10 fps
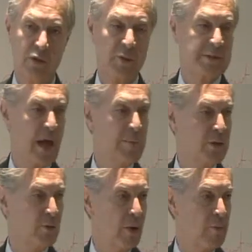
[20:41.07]
Because what's
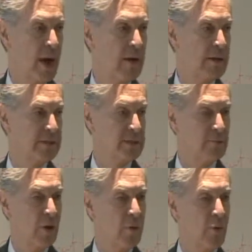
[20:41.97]
happening to our migrants
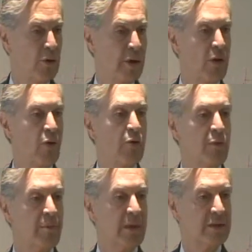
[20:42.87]
is more and more they're
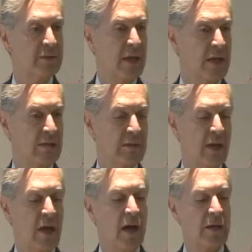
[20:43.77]
going with better
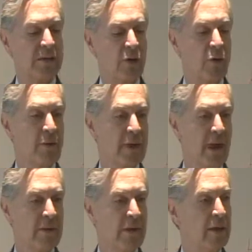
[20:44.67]
skills, and as they go with
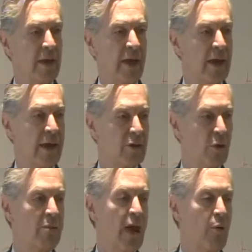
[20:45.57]
that, they
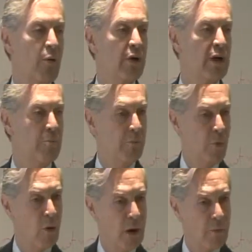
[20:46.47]
end up now working
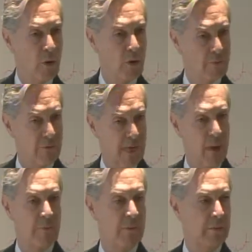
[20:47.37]
more and more of
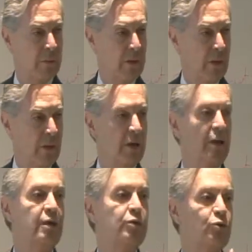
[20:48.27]
them
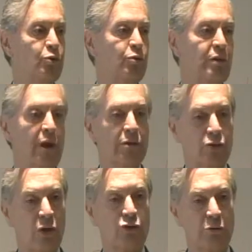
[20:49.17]
into the
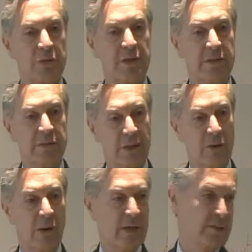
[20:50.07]
construction business
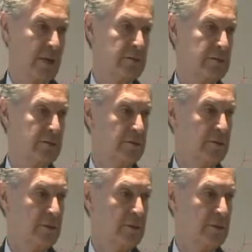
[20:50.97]
in the United States.